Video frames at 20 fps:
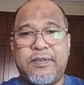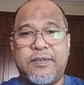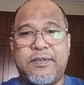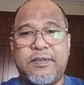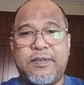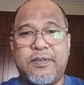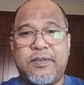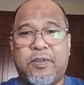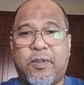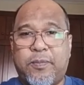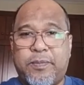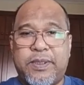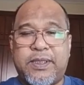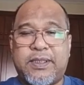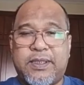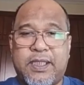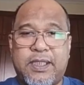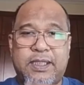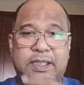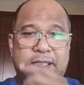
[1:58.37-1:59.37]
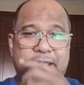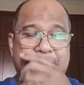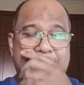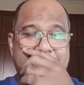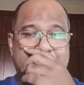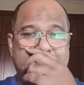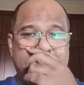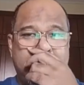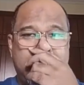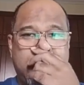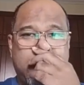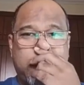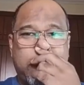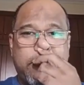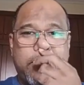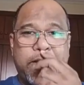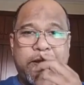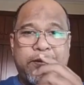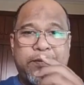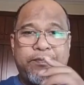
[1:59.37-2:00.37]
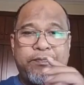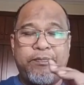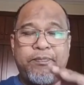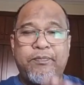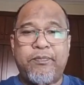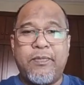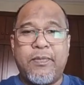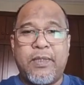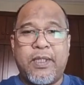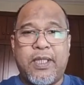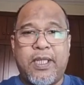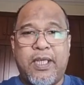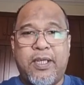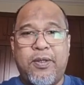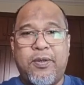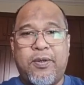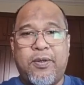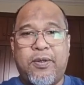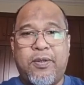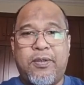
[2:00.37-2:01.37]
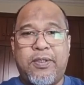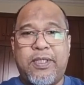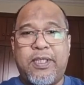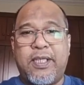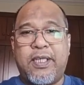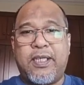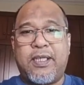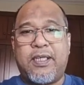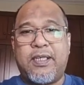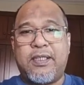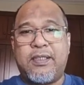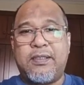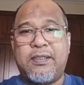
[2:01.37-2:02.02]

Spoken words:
corporate strategy. Now, in all, there are